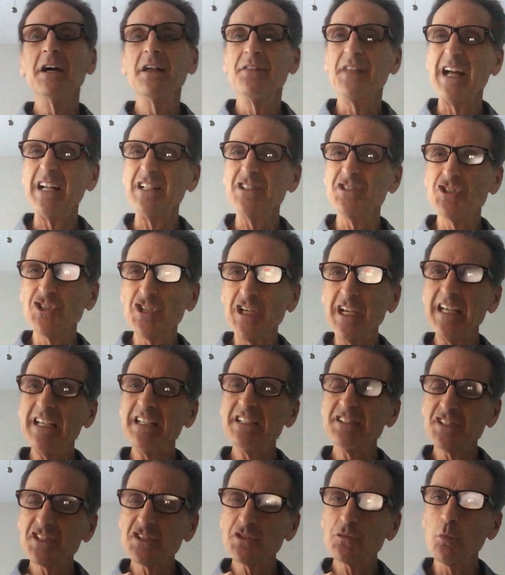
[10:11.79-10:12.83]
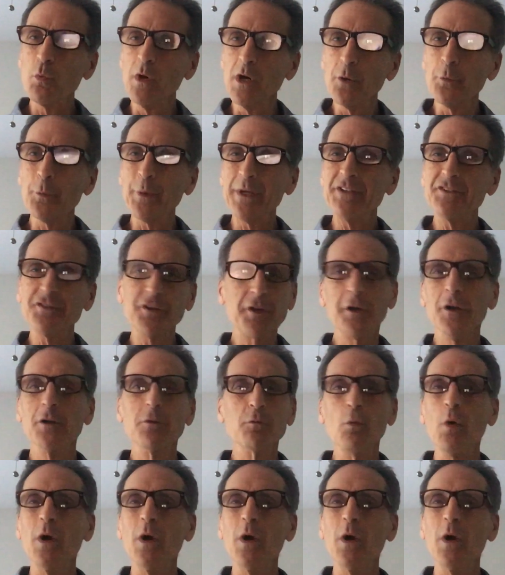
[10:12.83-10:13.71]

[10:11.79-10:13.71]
that Jesus will return